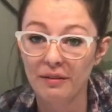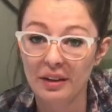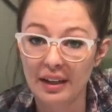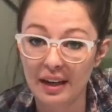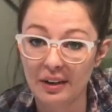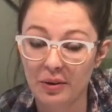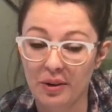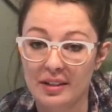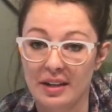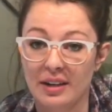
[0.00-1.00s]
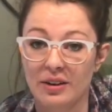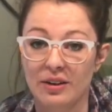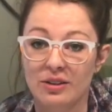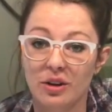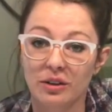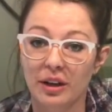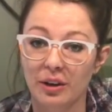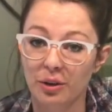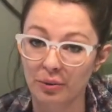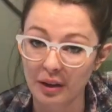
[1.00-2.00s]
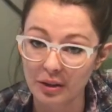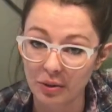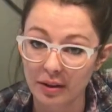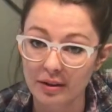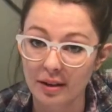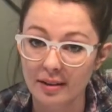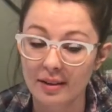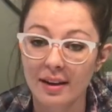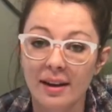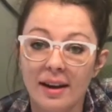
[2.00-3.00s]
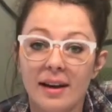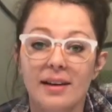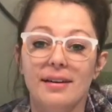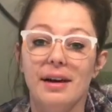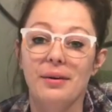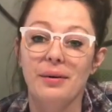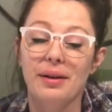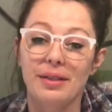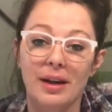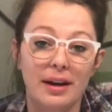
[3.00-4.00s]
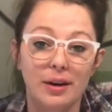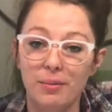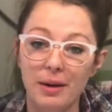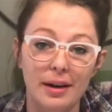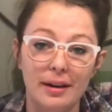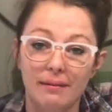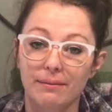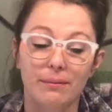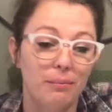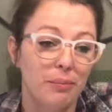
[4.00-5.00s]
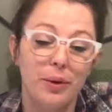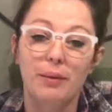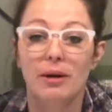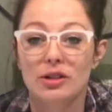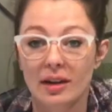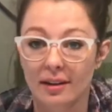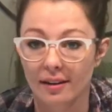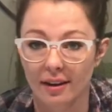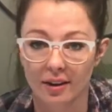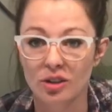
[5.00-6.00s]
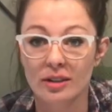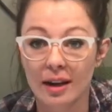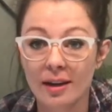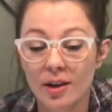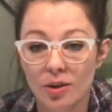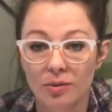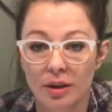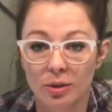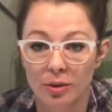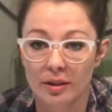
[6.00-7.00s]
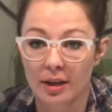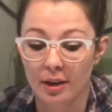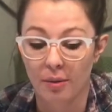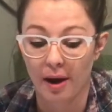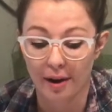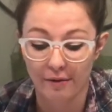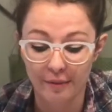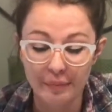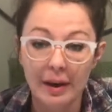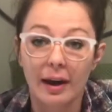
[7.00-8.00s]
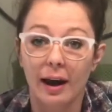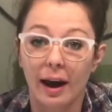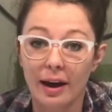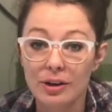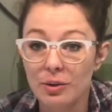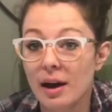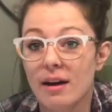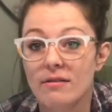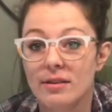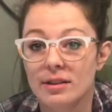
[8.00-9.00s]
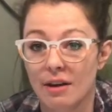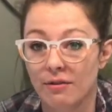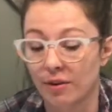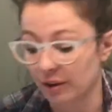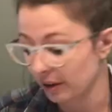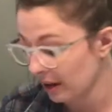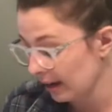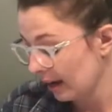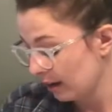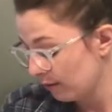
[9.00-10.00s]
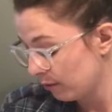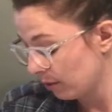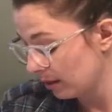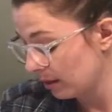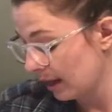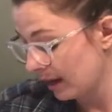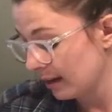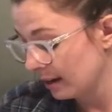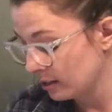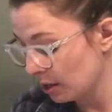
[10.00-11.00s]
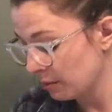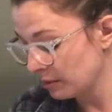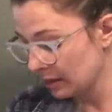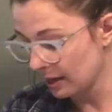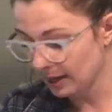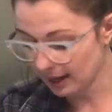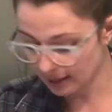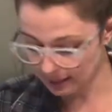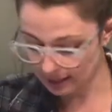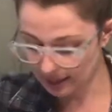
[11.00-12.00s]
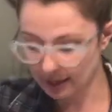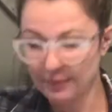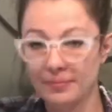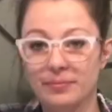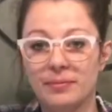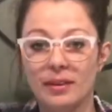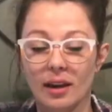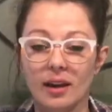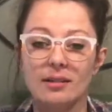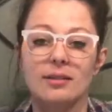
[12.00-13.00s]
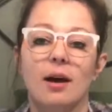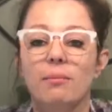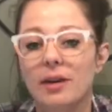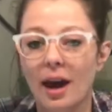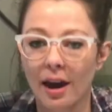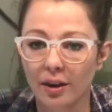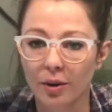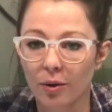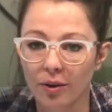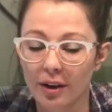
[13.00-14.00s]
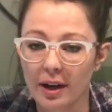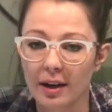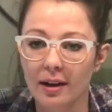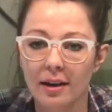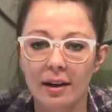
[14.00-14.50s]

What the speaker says: of the categories on here is called Other Resources. Now that could be pretty much anything. It's just any other resource that you have. I do have several, and for that it's almost like I need a subcategory